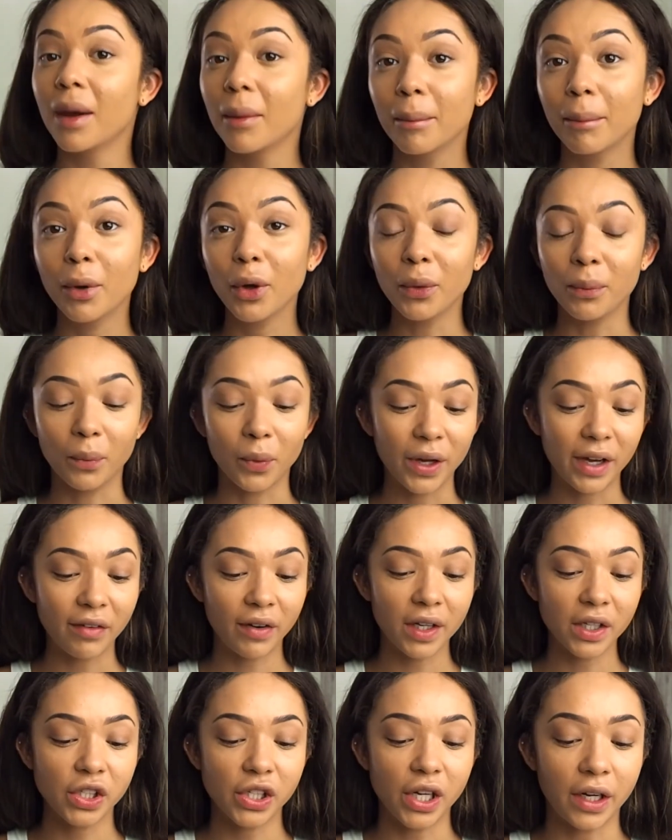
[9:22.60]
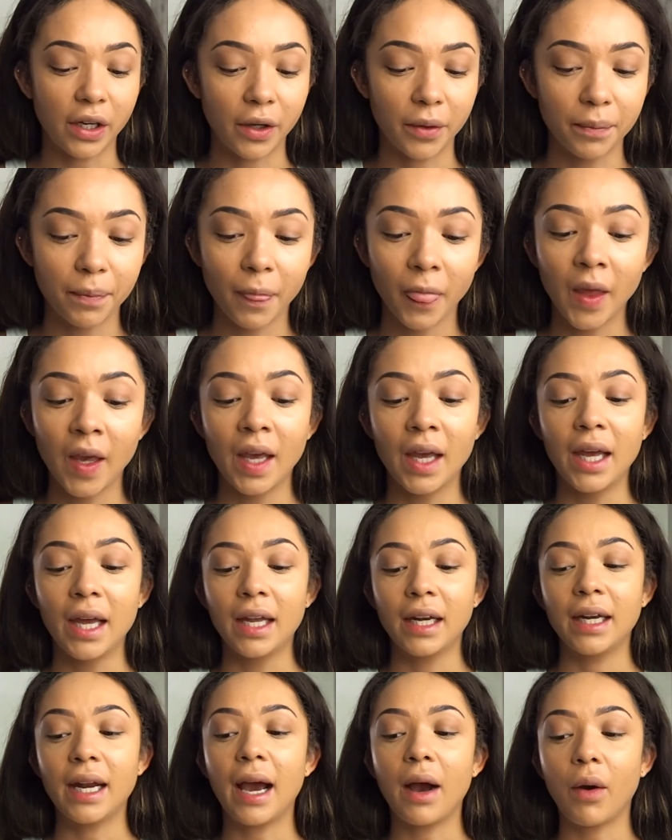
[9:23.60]
Boom, we have eyeshadow.
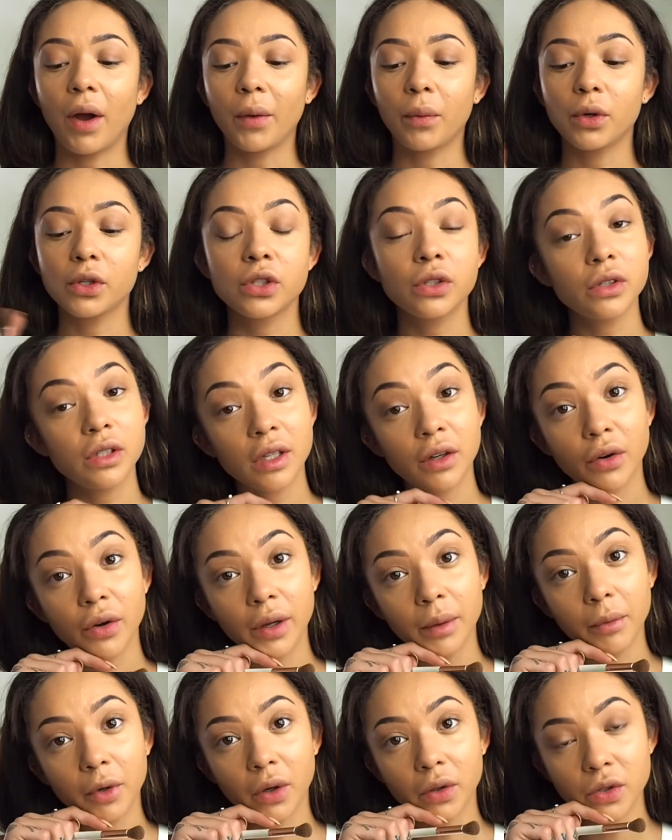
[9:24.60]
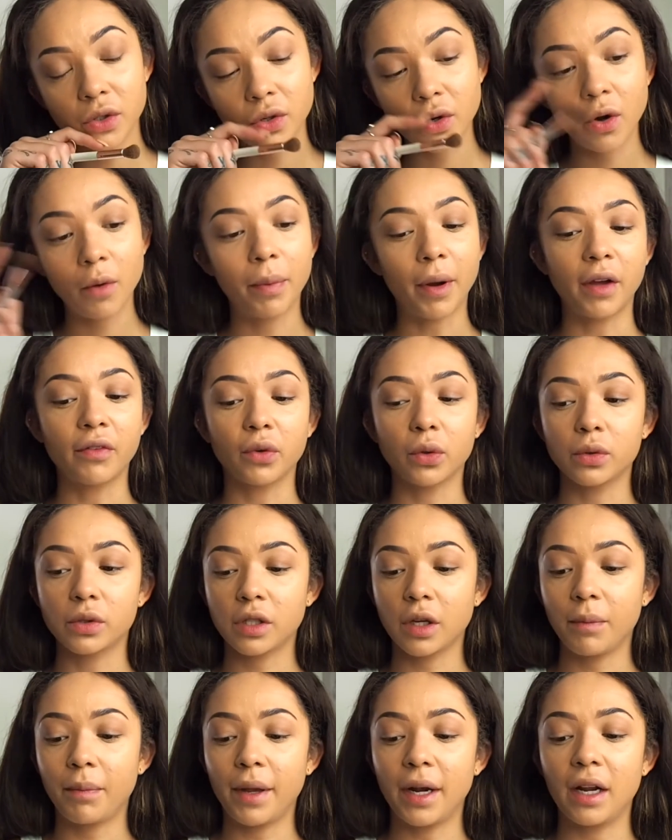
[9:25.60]
Now I was using cream contour, but I've
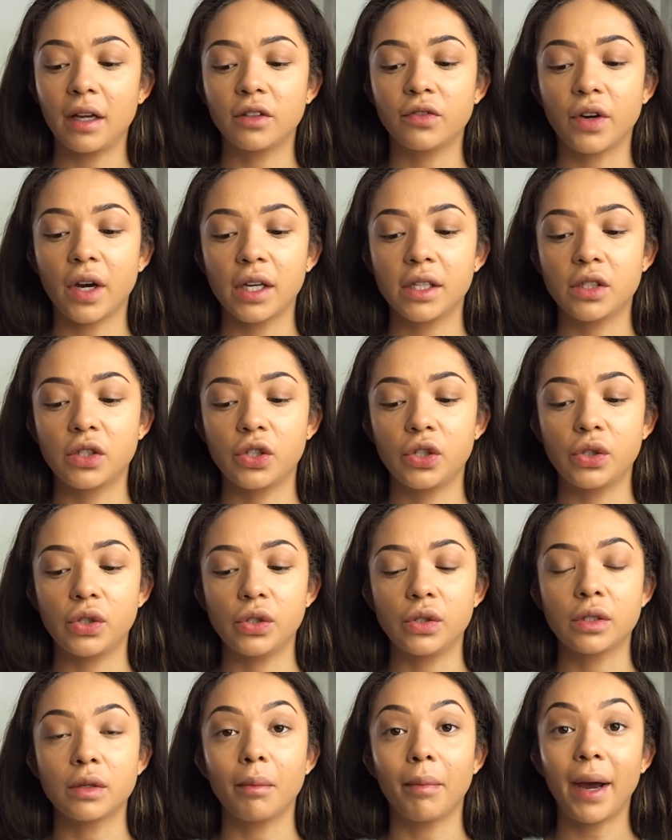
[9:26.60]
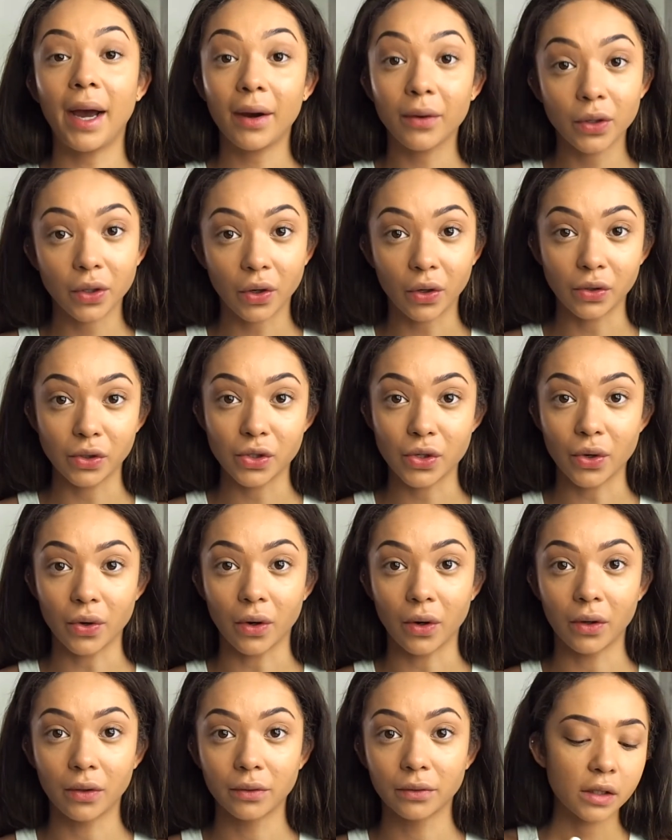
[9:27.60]
also been advised to do some powder
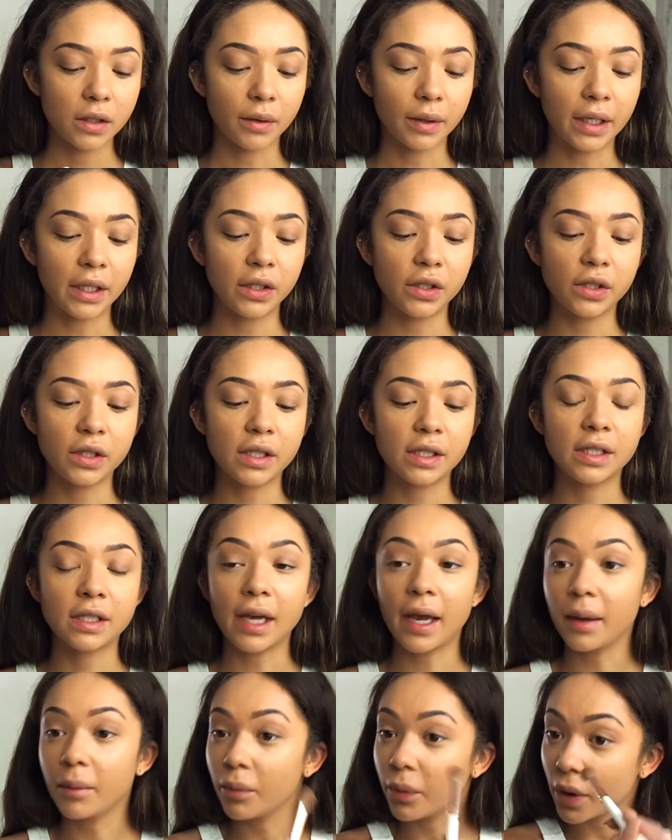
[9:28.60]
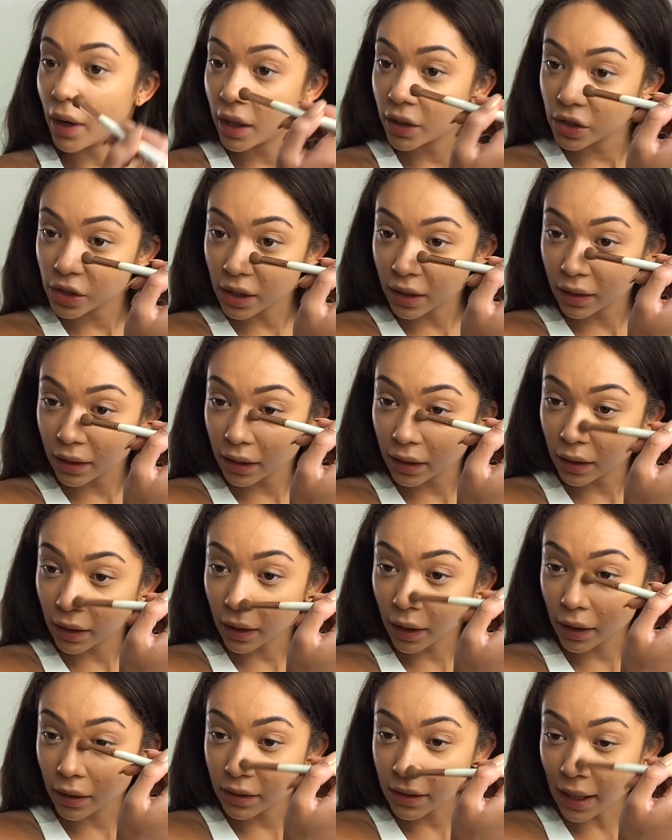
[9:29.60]
contour. So I'm going to use the same brush and I'm going to
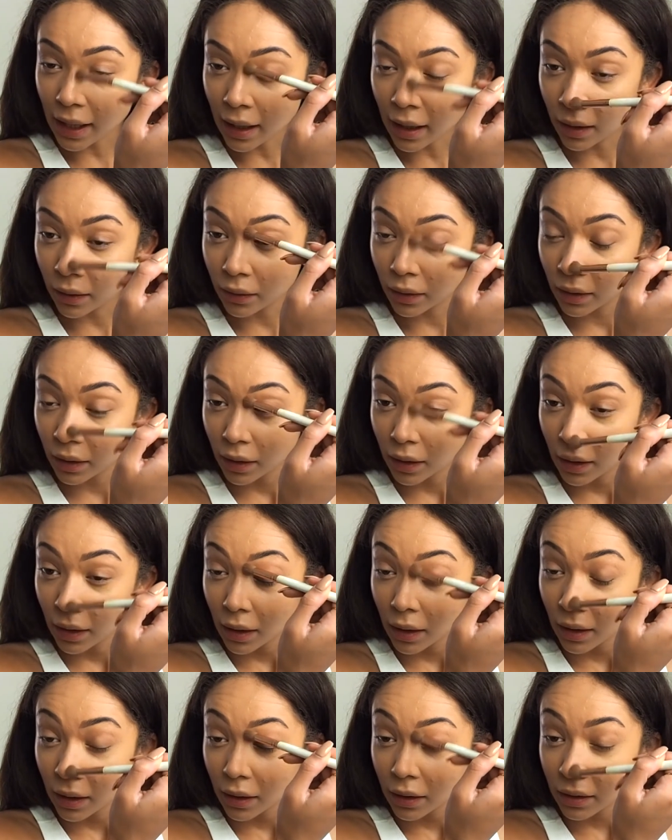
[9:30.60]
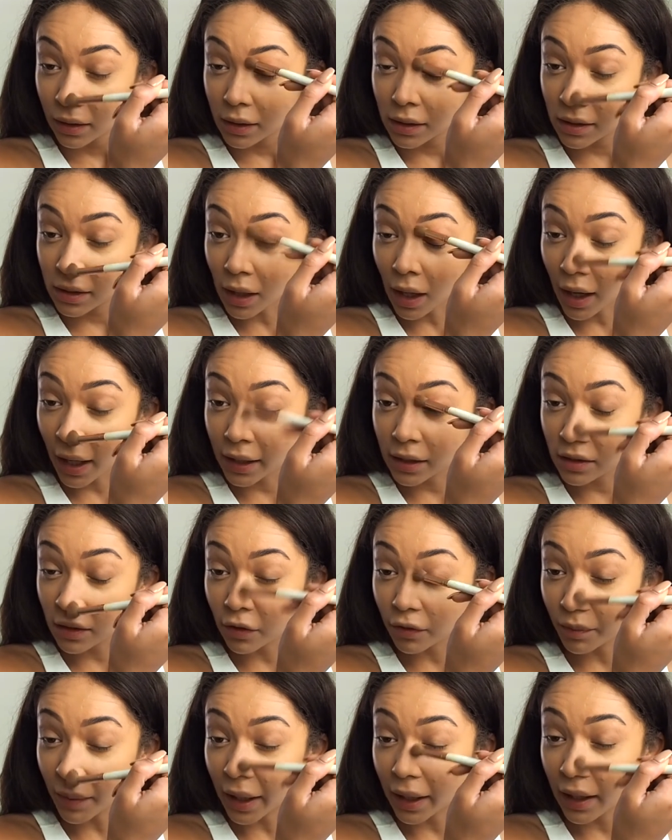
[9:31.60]
go down the sides
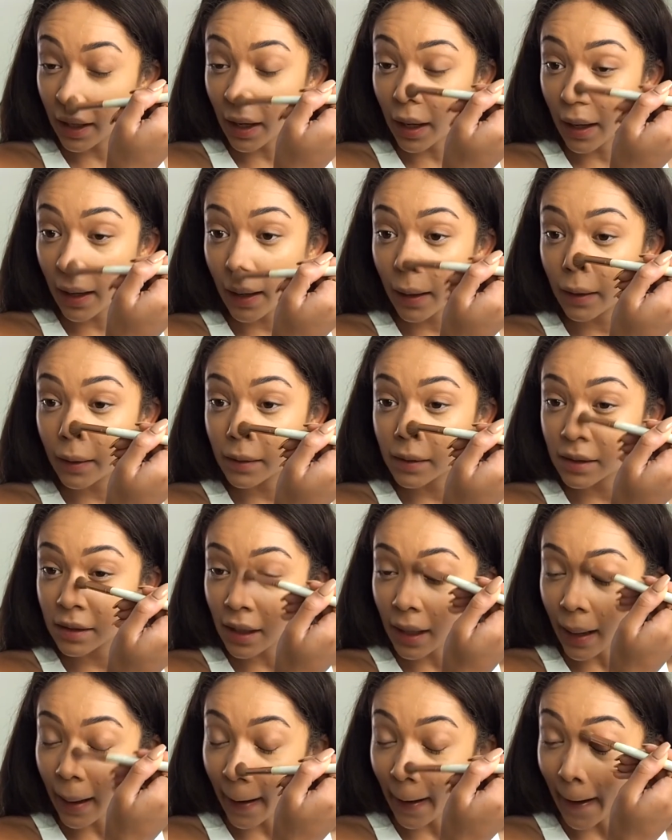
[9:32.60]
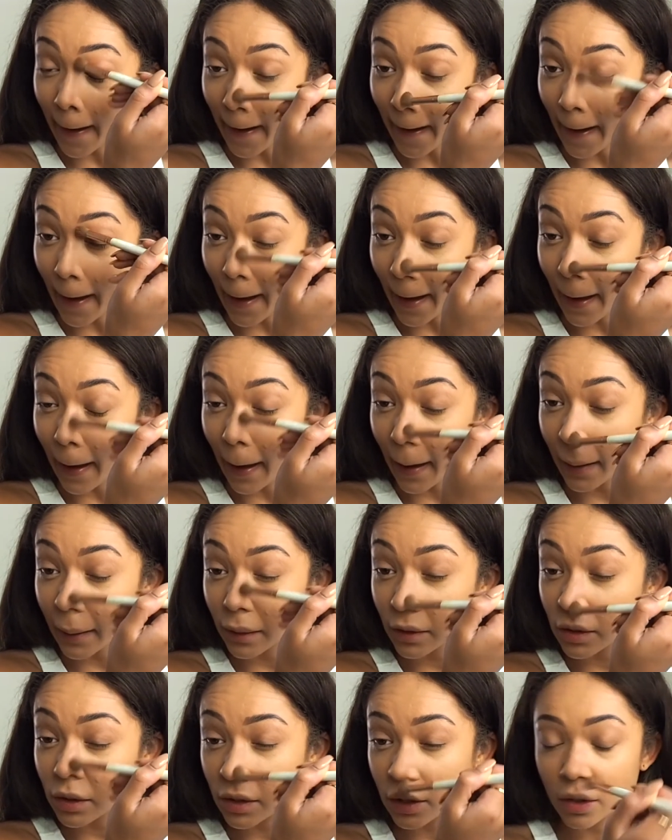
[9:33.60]
of my nose
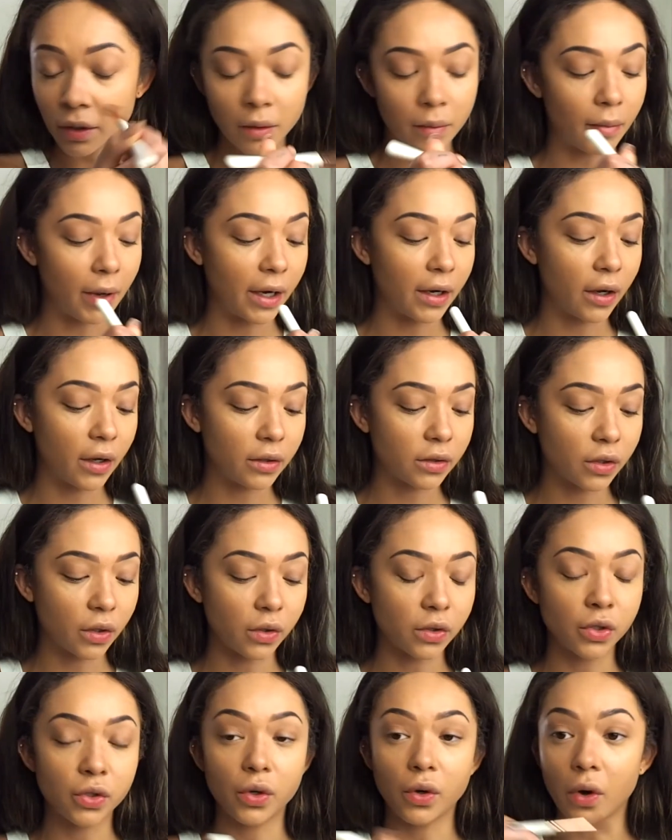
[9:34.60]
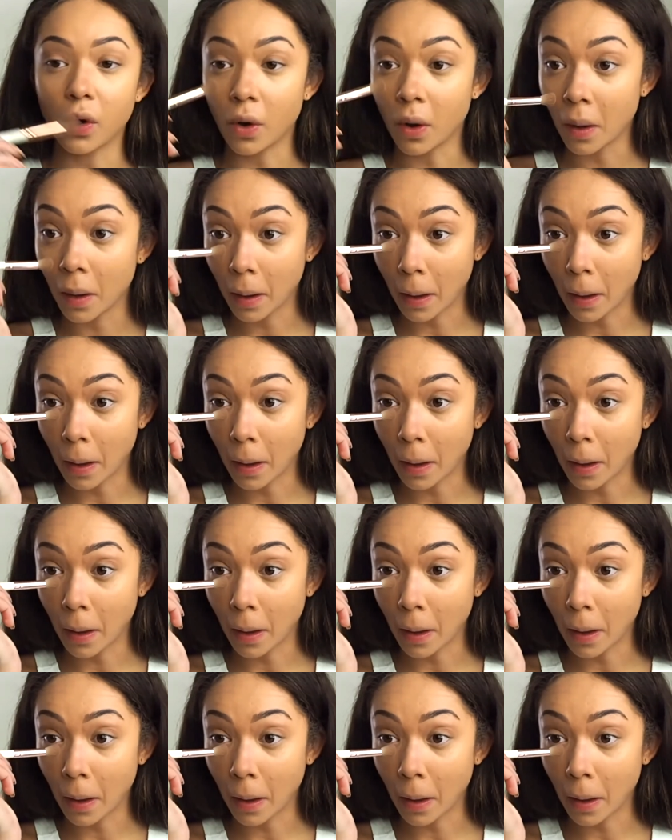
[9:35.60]
to do my nose contour